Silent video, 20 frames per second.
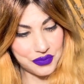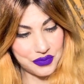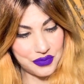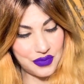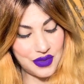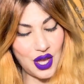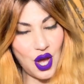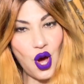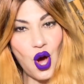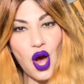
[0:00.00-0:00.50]

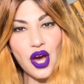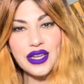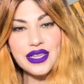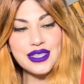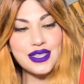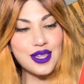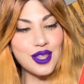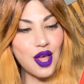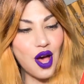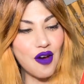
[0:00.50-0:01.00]
The hottest
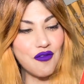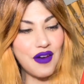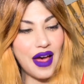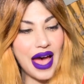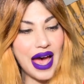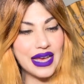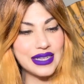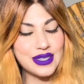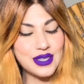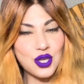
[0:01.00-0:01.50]
love
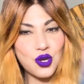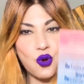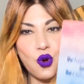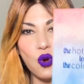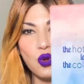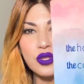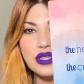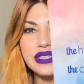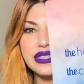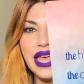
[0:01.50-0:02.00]
has the
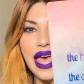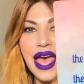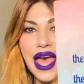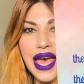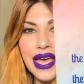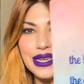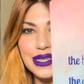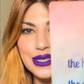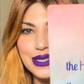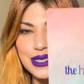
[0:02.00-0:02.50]
coldest
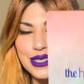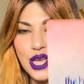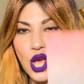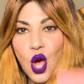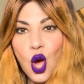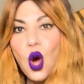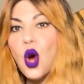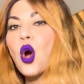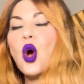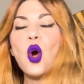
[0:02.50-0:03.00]
end.
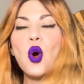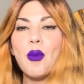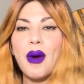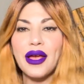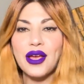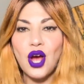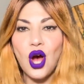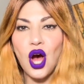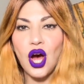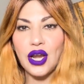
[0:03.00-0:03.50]
Oh my
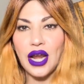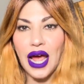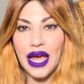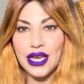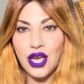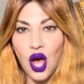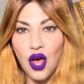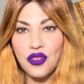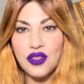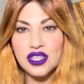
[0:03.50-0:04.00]
God, I
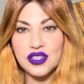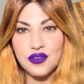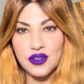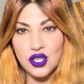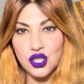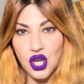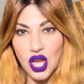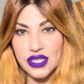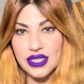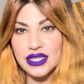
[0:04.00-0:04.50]
got this for
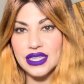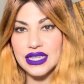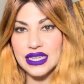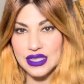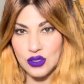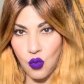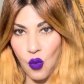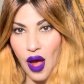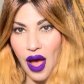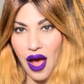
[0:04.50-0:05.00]
Justin as
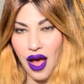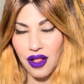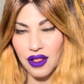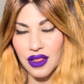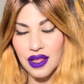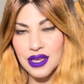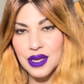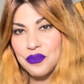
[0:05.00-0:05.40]
well.